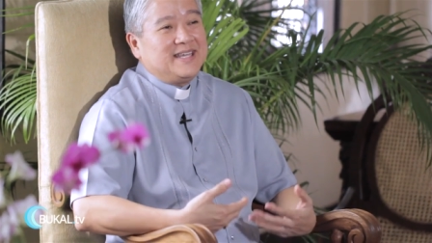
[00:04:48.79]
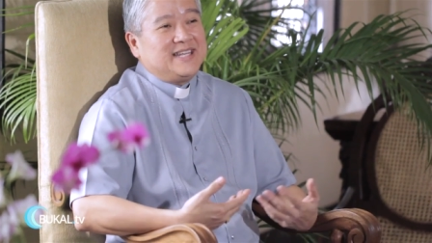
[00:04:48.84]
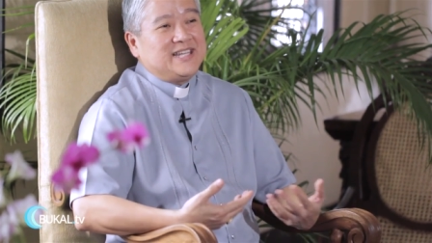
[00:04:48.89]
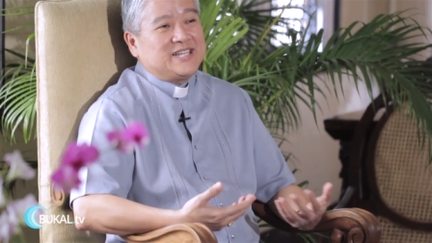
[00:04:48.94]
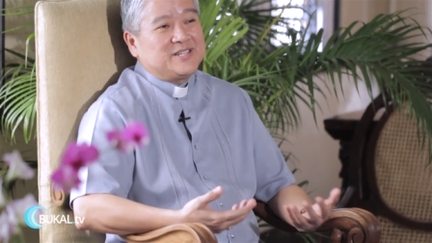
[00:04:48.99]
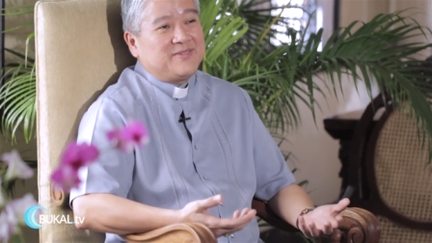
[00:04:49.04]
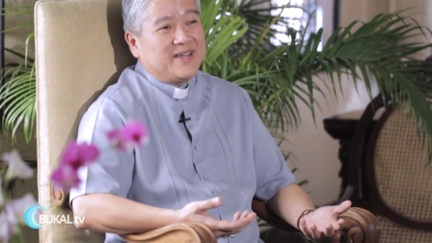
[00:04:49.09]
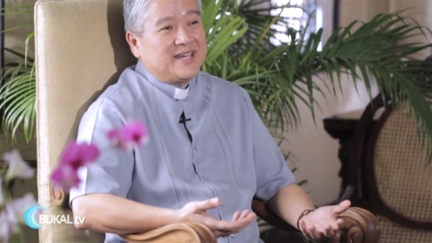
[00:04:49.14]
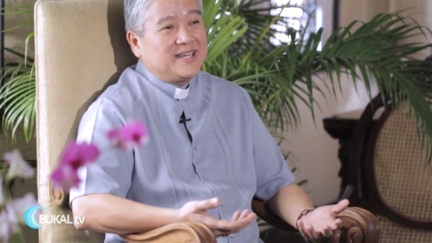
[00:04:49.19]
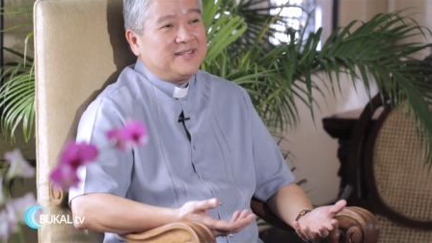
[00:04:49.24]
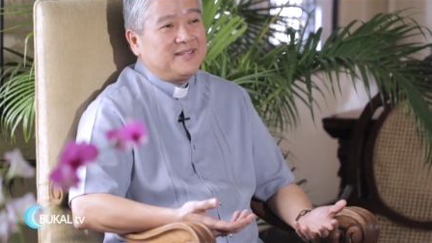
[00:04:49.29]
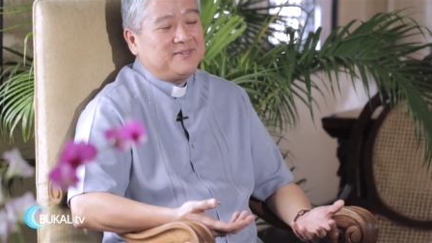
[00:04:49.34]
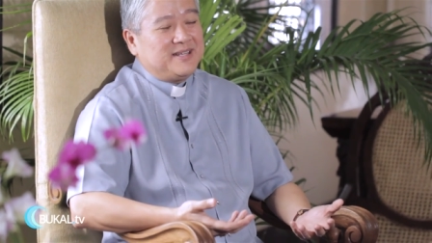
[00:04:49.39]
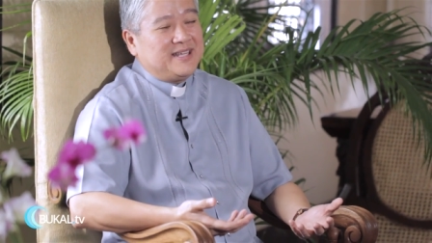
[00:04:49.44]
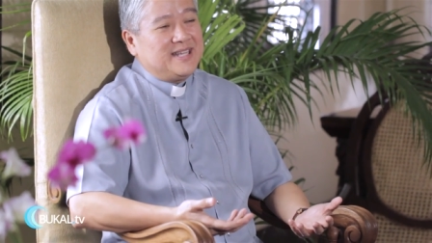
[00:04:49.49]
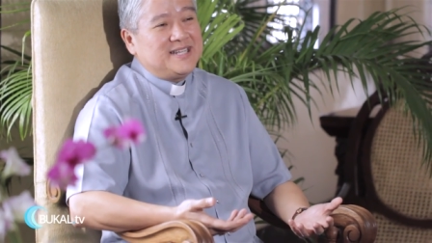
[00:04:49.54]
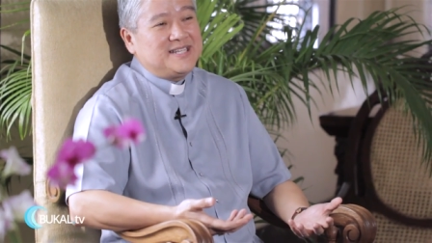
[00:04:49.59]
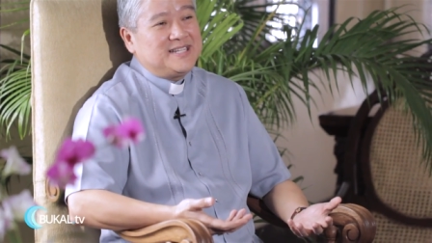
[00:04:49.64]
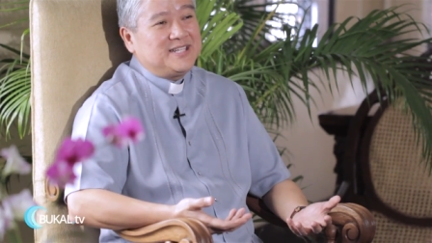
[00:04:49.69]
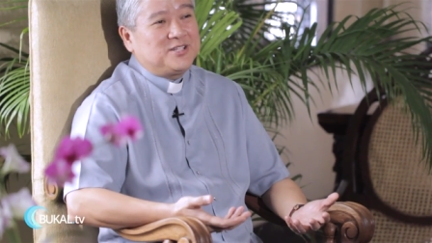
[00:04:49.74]
It is very
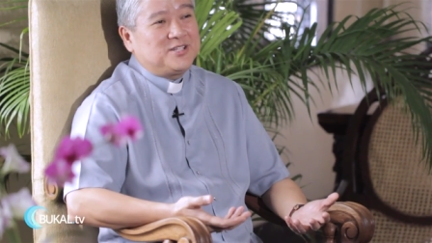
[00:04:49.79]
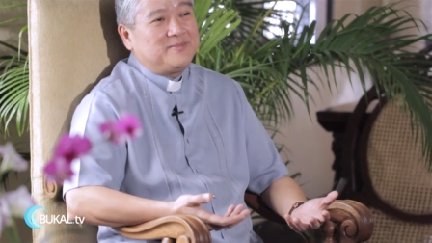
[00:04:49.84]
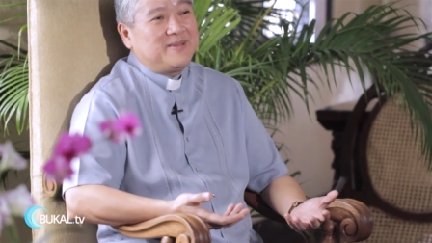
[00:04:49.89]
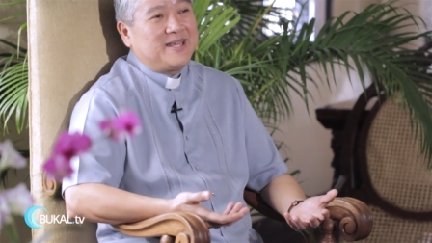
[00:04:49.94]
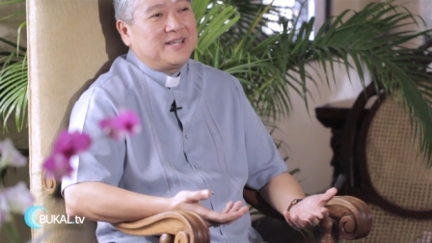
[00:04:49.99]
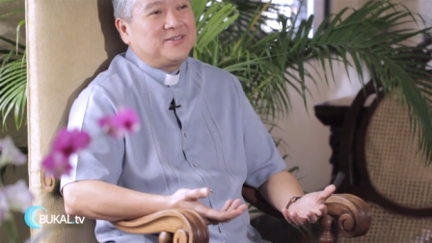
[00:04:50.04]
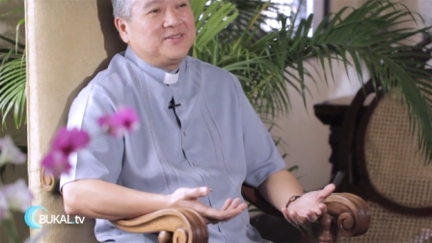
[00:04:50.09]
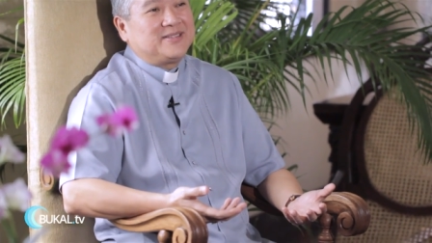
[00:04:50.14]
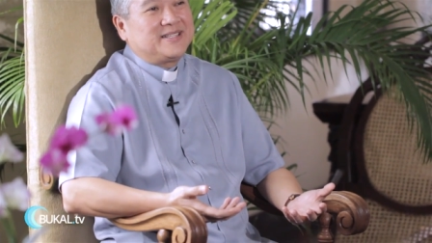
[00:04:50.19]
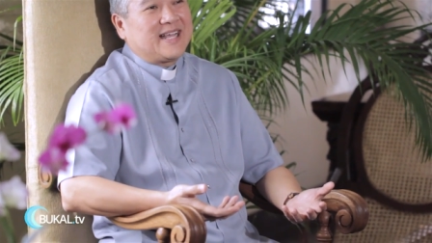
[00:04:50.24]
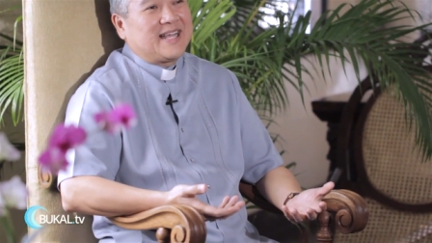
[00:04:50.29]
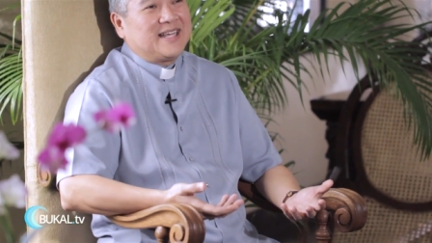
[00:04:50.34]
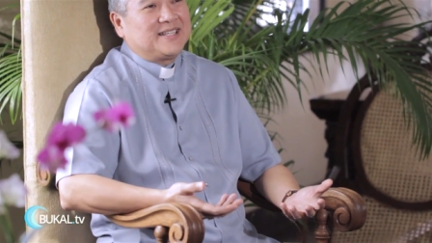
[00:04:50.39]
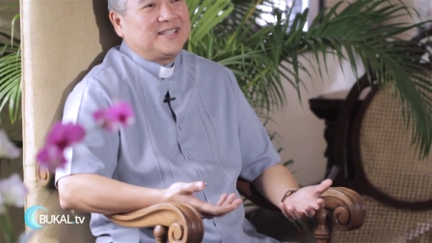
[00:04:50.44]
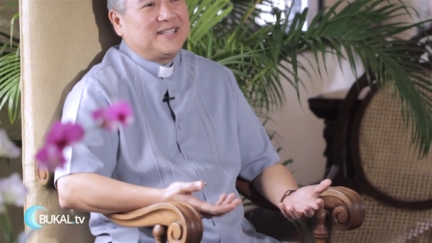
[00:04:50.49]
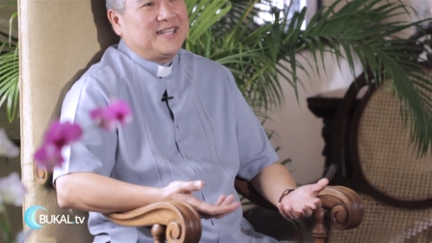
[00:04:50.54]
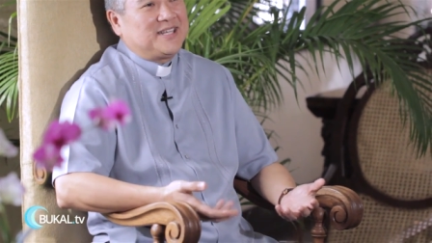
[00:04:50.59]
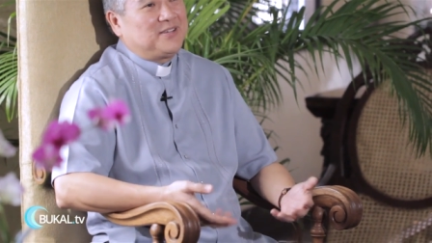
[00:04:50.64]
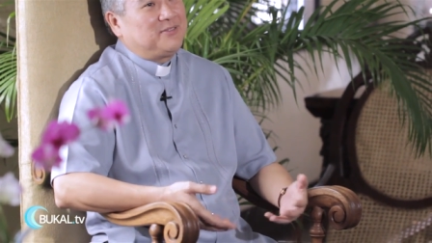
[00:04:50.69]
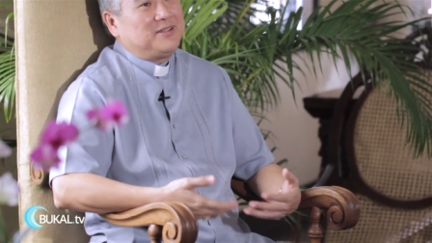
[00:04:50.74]
easy to be a good
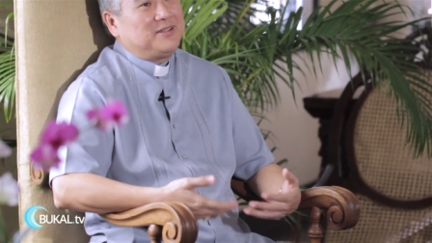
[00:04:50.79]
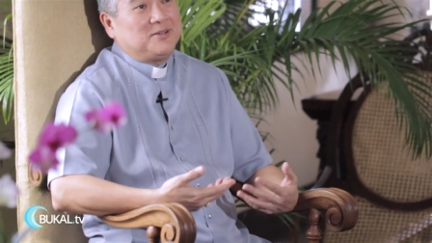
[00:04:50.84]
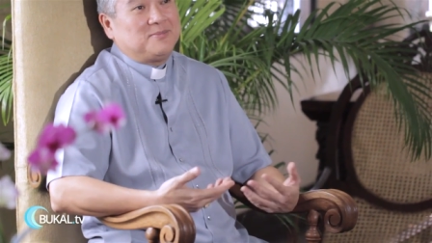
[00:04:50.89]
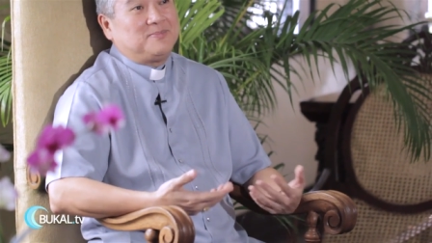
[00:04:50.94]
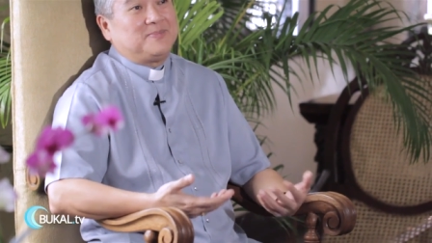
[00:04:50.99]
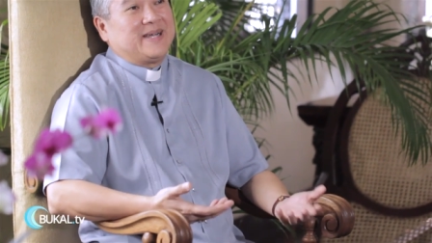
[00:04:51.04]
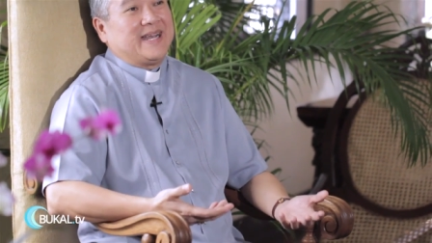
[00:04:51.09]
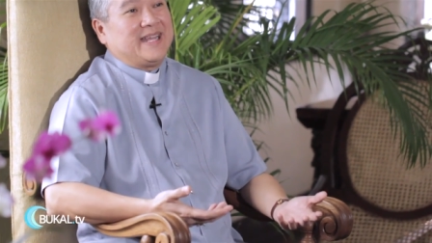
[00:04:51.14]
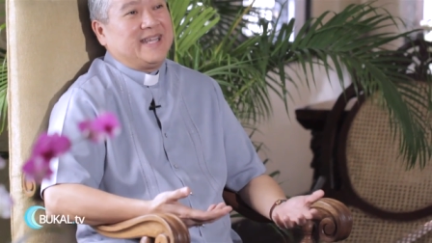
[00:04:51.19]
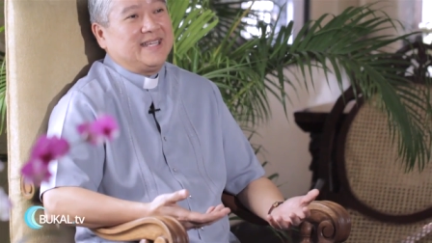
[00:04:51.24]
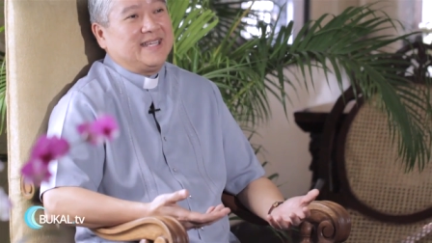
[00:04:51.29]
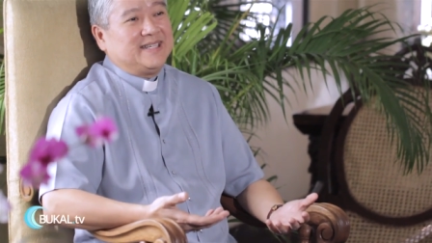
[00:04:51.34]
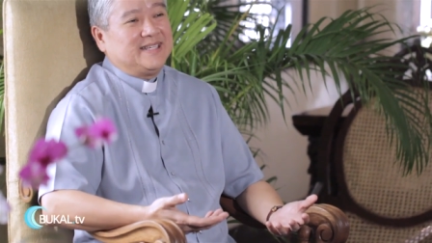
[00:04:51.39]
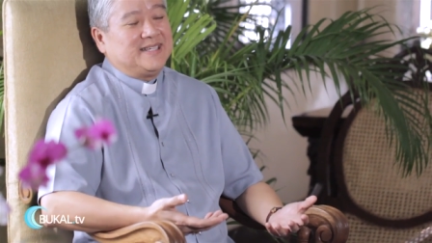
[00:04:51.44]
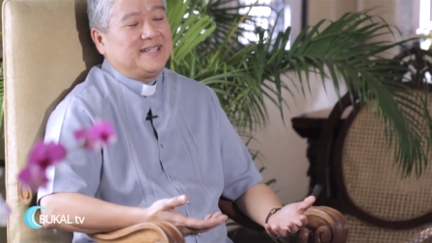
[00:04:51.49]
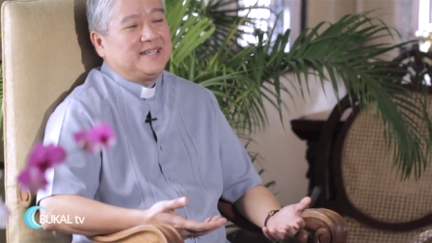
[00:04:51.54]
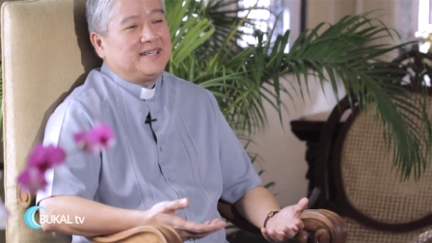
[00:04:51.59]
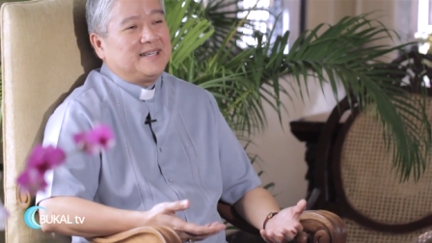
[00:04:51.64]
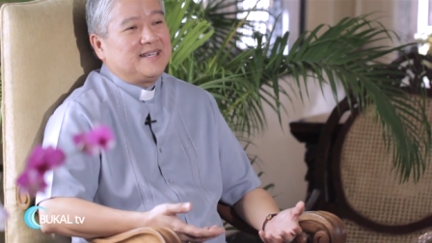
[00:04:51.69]
Catholic when you pray.